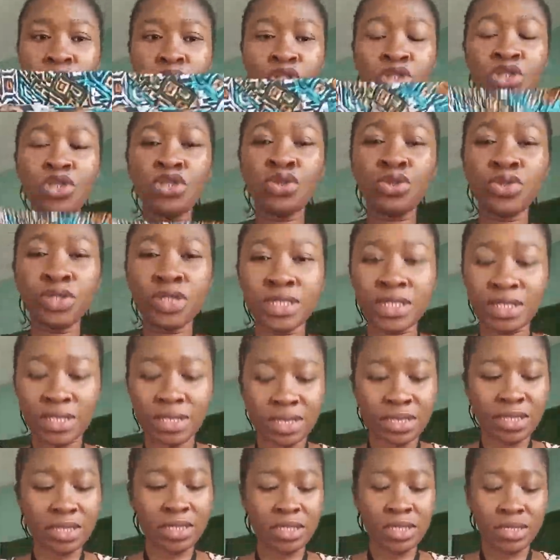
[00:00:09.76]
through
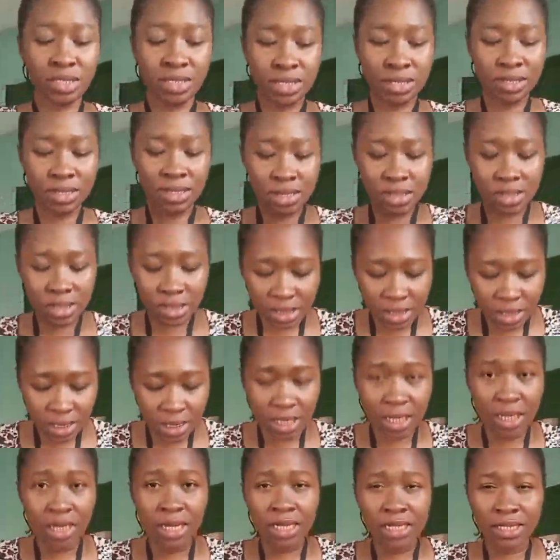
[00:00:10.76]
this.
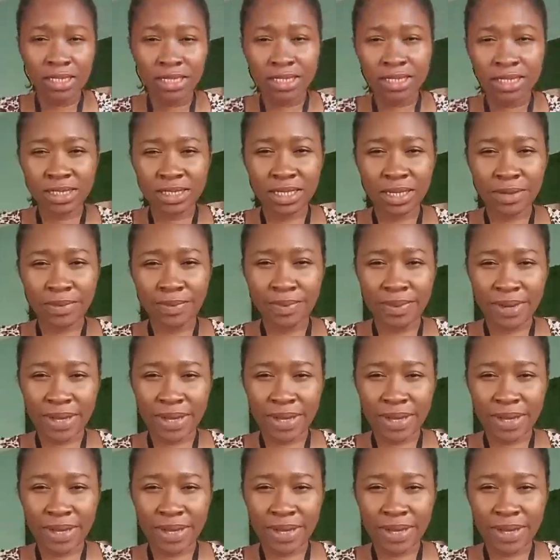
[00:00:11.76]
This is a